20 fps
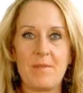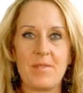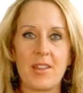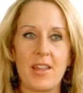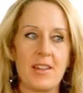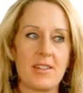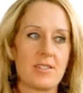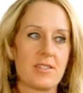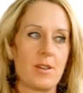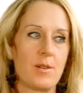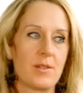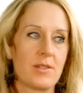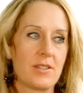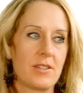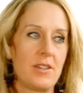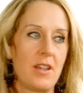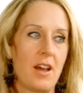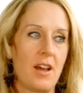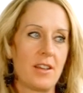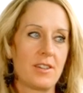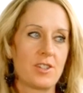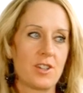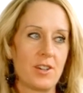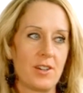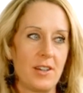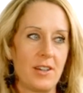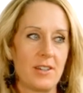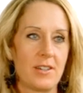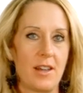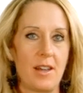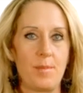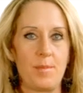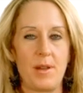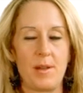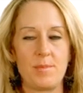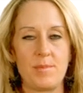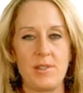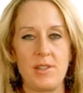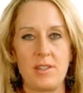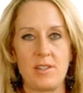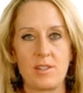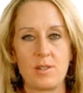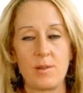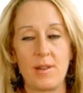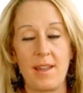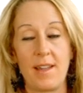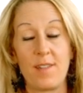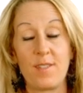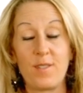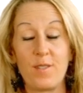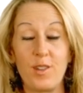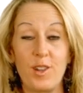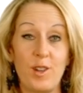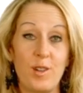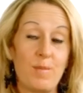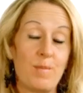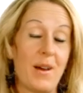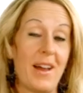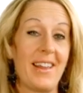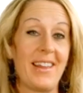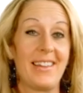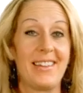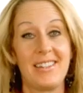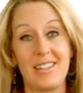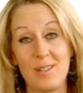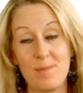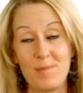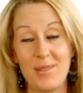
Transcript: Okay, so it's not turning Diet Pepsi into a health food by any